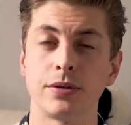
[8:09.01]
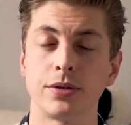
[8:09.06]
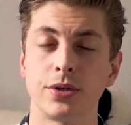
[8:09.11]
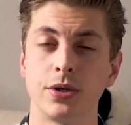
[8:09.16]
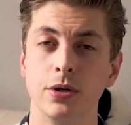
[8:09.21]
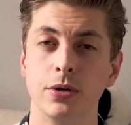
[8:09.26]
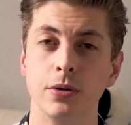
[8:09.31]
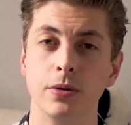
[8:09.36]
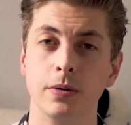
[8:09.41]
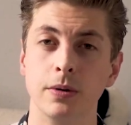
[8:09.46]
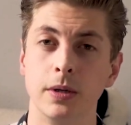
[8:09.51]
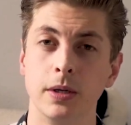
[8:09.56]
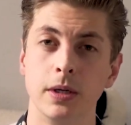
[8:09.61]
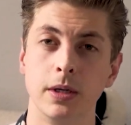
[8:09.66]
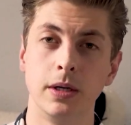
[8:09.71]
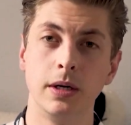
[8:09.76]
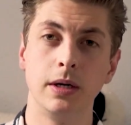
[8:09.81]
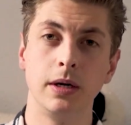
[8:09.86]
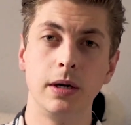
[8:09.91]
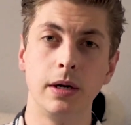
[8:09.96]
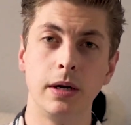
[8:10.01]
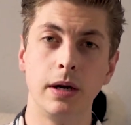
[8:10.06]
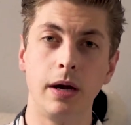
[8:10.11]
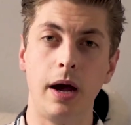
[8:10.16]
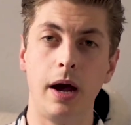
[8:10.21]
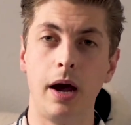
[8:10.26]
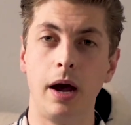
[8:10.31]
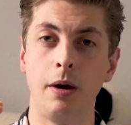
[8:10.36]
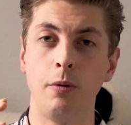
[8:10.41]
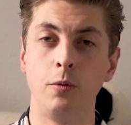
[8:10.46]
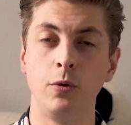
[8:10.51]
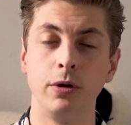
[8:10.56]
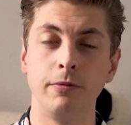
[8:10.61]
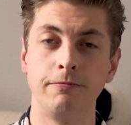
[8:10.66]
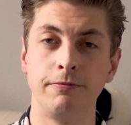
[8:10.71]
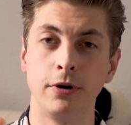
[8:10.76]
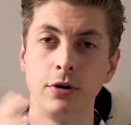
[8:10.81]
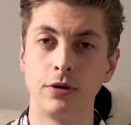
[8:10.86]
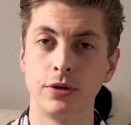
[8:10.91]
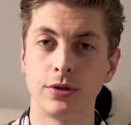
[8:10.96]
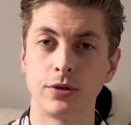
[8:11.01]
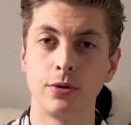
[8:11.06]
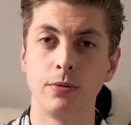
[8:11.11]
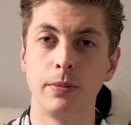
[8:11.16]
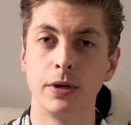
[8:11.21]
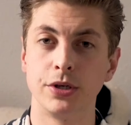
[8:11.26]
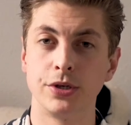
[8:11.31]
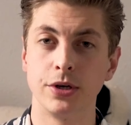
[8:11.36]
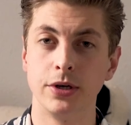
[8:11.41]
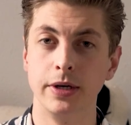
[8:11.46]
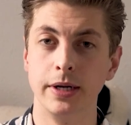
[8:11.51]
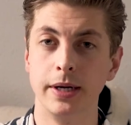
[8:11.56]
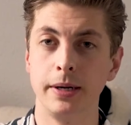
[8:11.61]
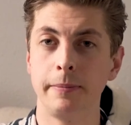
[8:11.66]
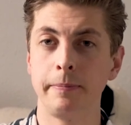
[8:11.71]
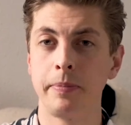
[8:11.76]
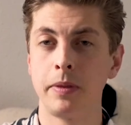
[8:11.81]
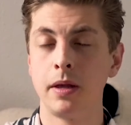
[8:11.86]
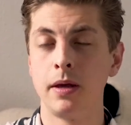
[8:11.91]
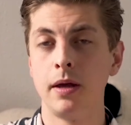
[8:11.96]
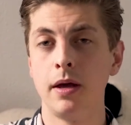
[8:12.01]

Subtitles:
So I wouldn't focus too much on that.